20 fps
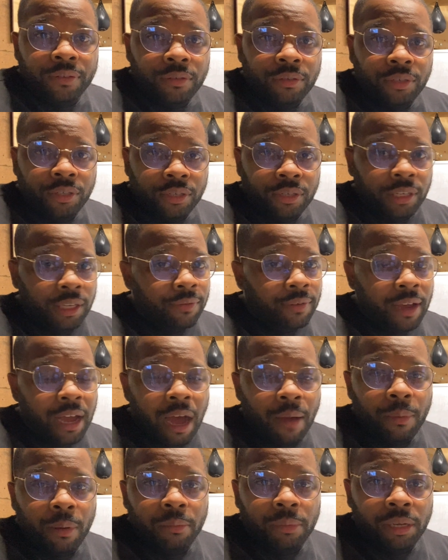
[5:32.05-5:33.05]
just leave a
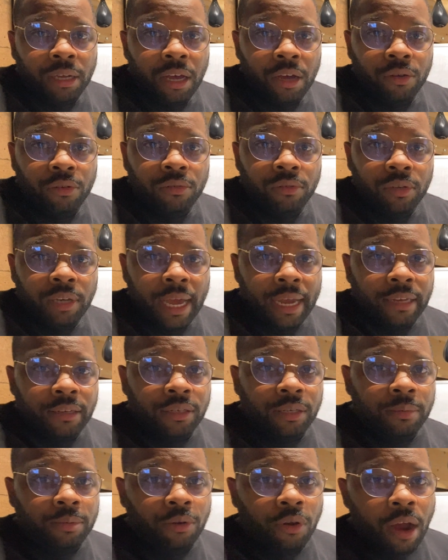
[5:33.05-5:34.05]
comment below, like and
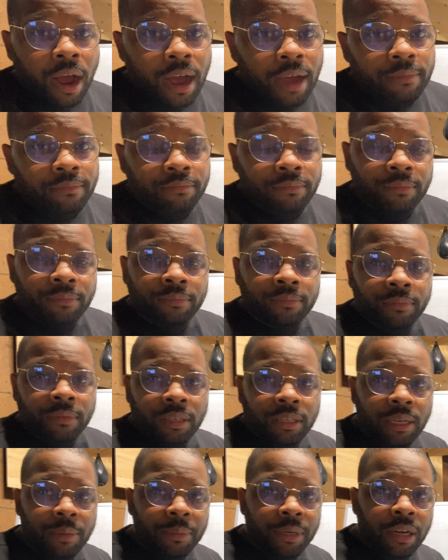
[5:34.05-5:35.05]
subscribe.
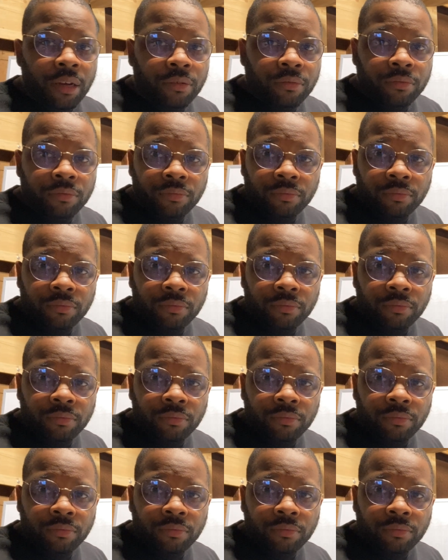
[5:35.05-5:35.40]
Let me know.